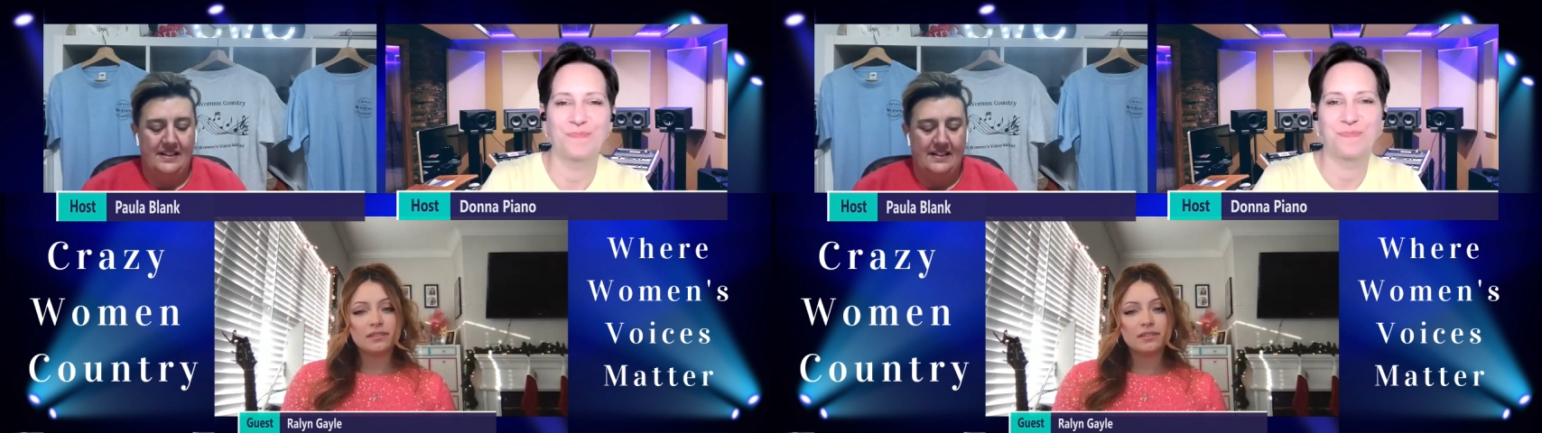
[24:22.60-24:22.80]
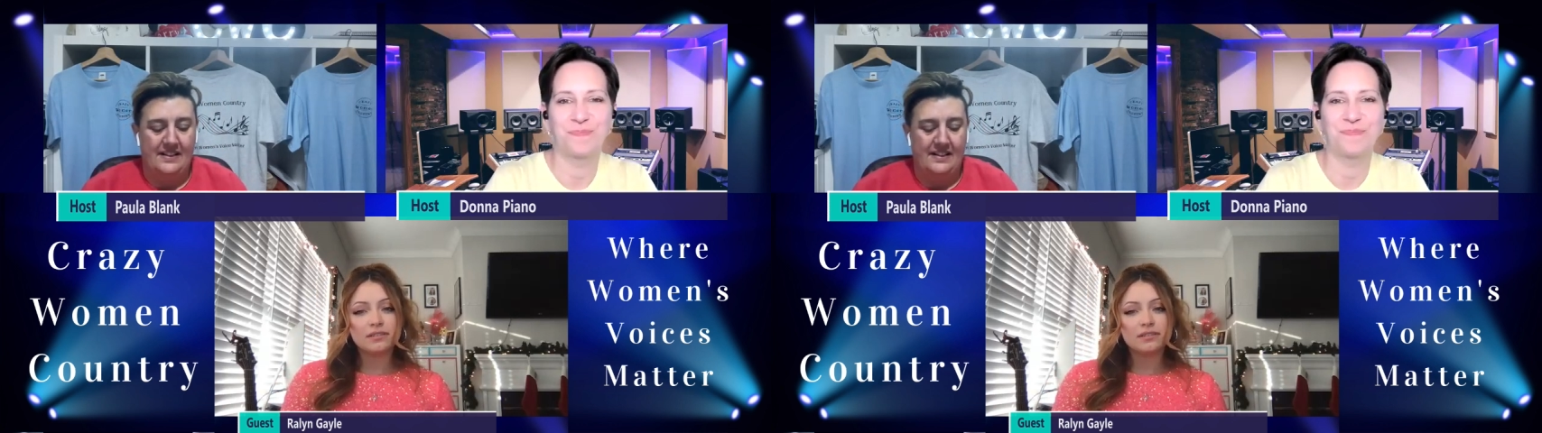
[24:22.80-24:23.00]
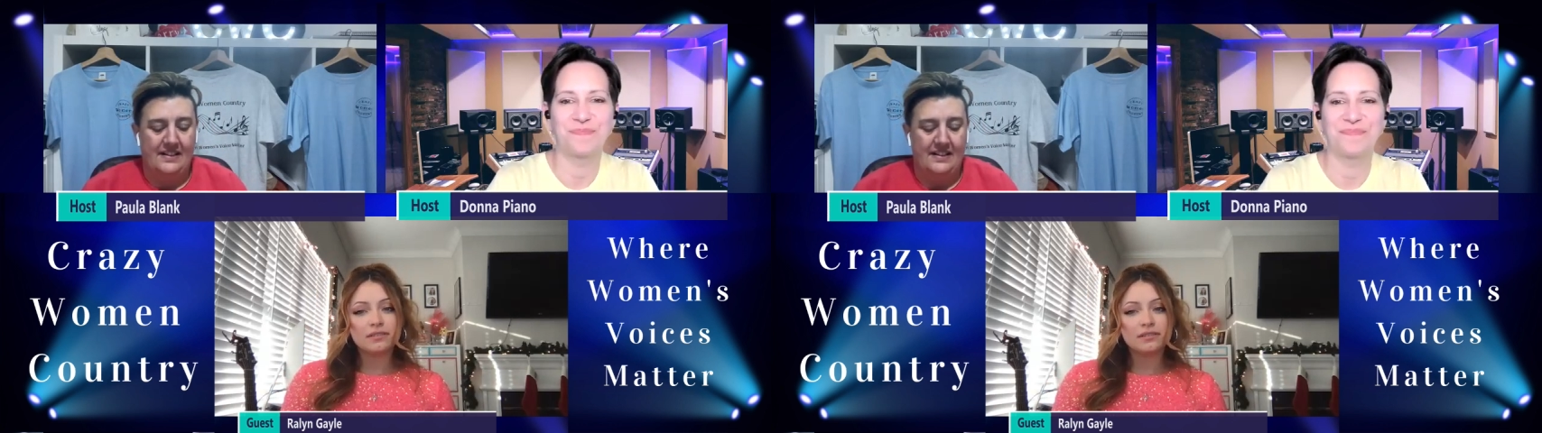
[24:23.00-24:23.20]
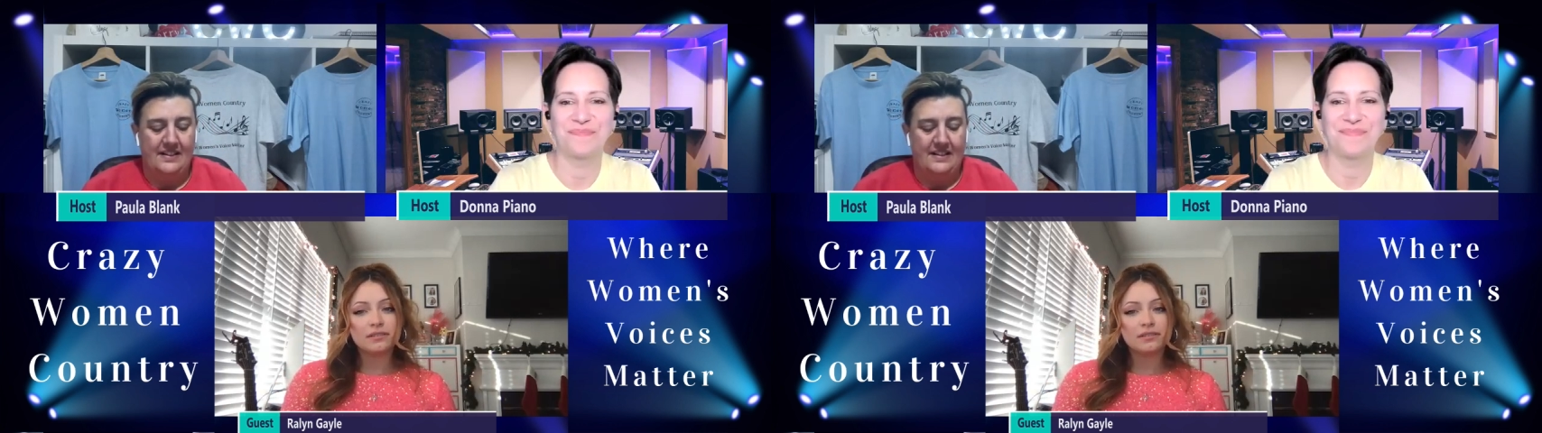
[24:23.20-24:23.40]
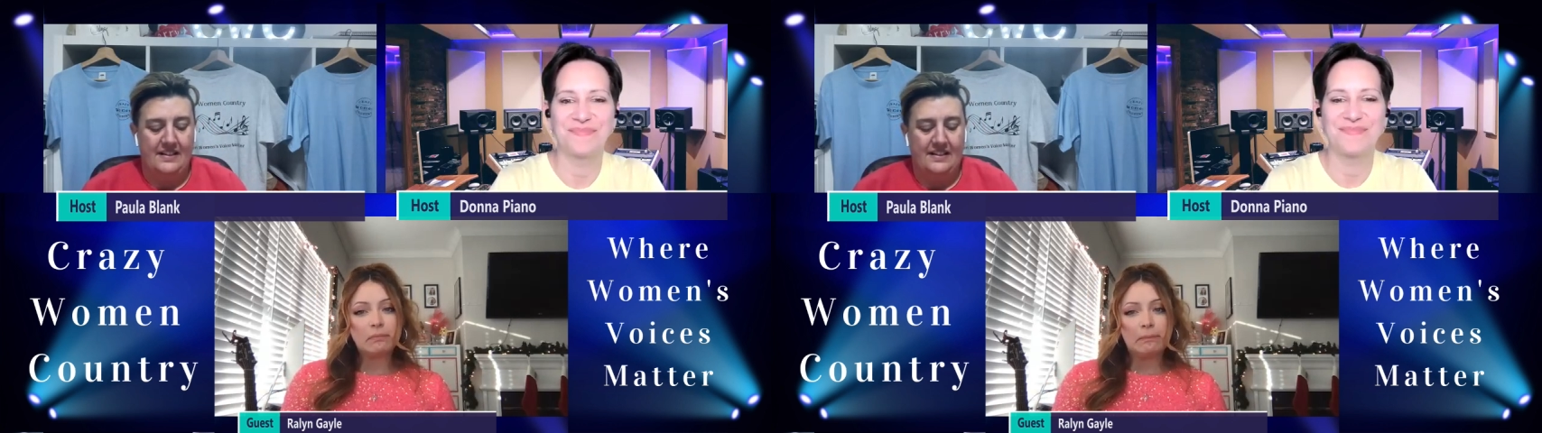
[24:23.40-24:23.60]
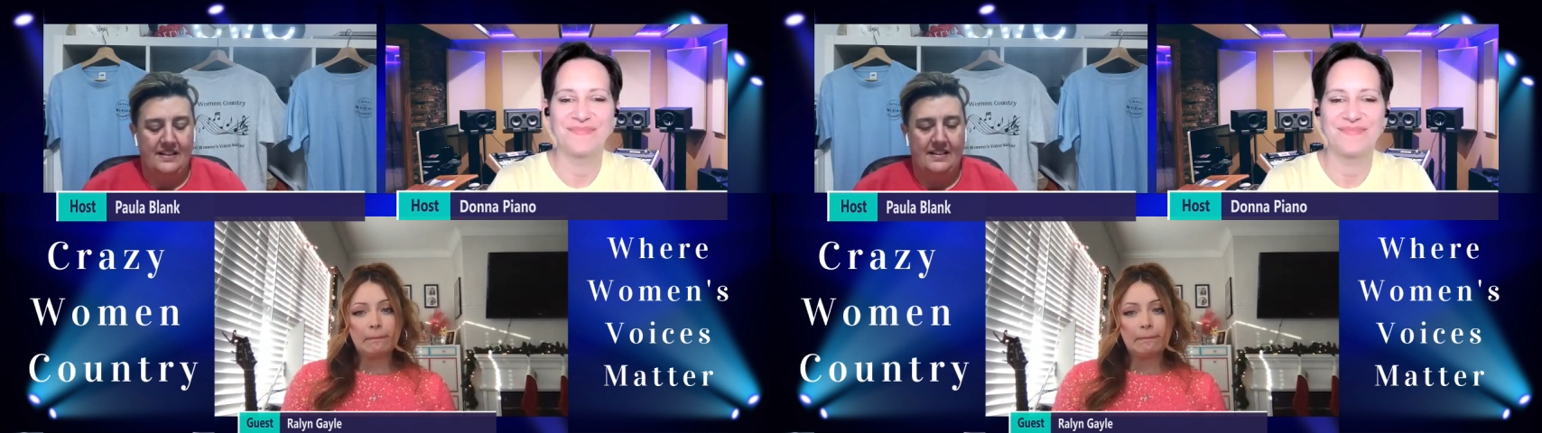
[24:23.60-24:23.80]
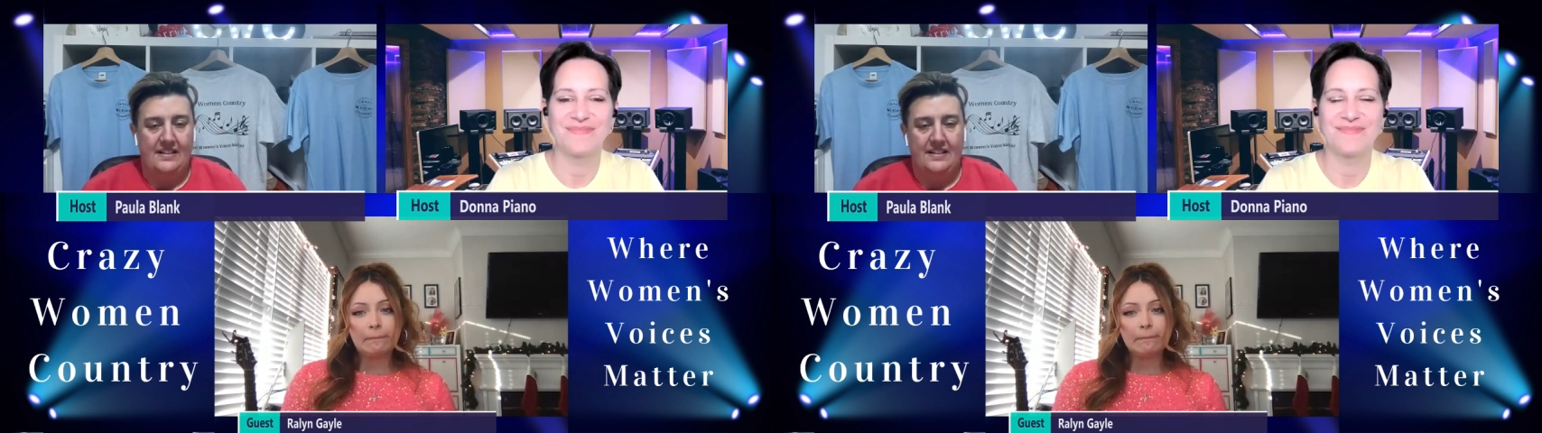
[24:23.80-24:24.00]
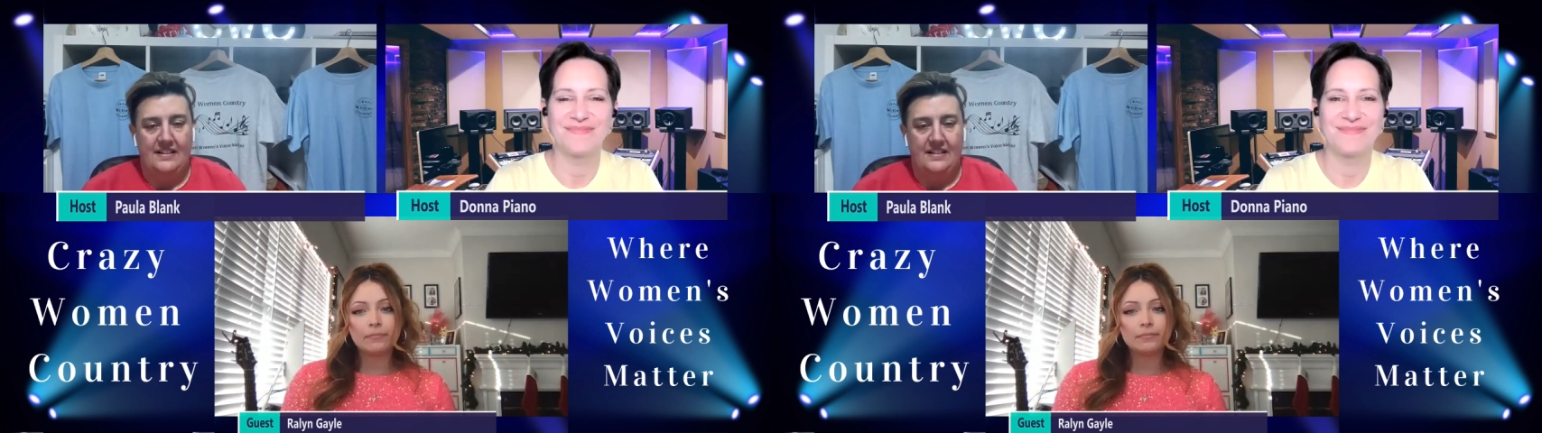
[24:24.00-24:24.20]

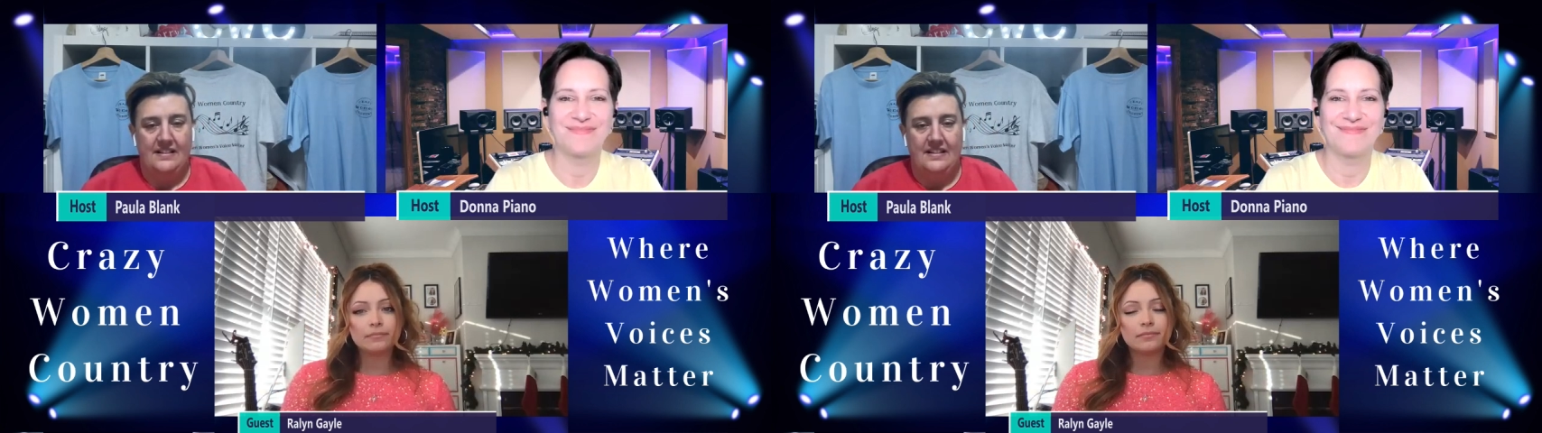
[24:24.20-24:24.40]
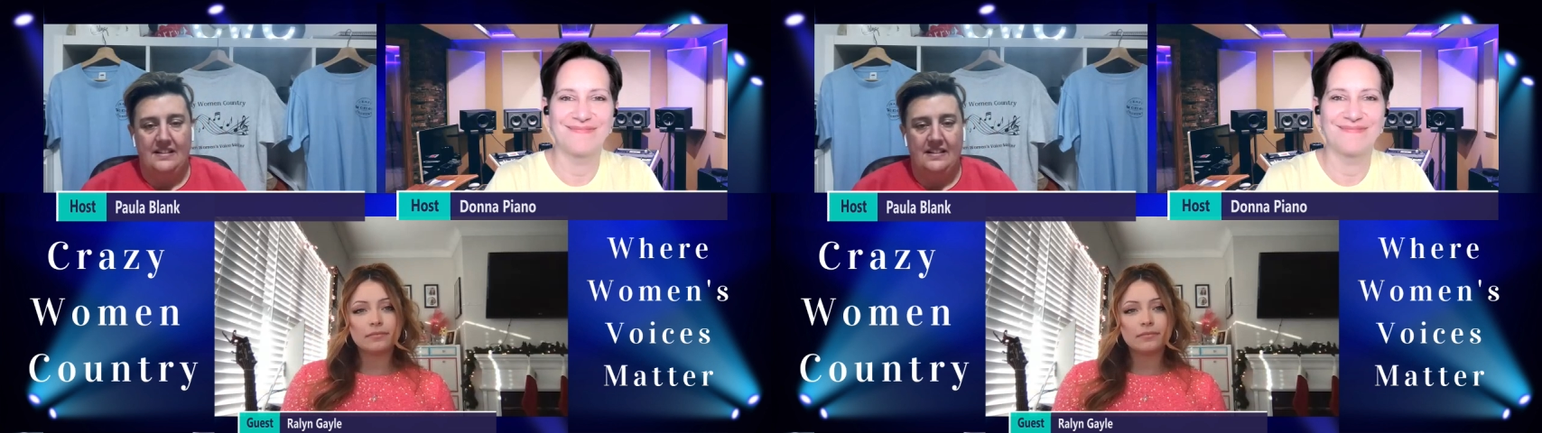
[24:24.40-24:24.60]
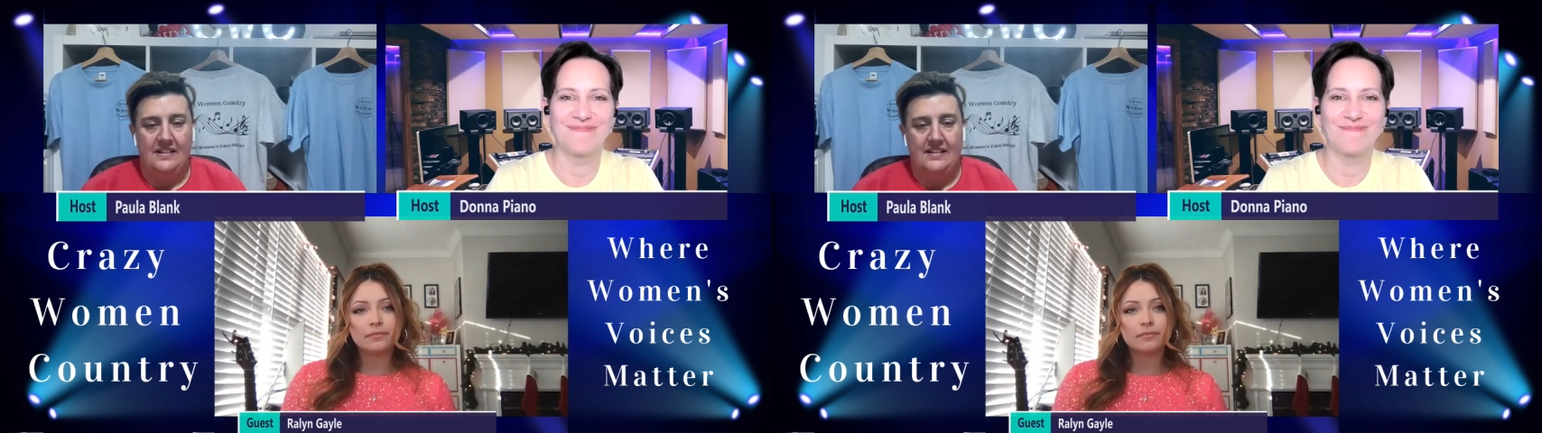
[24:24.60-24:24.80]
Nothing is said.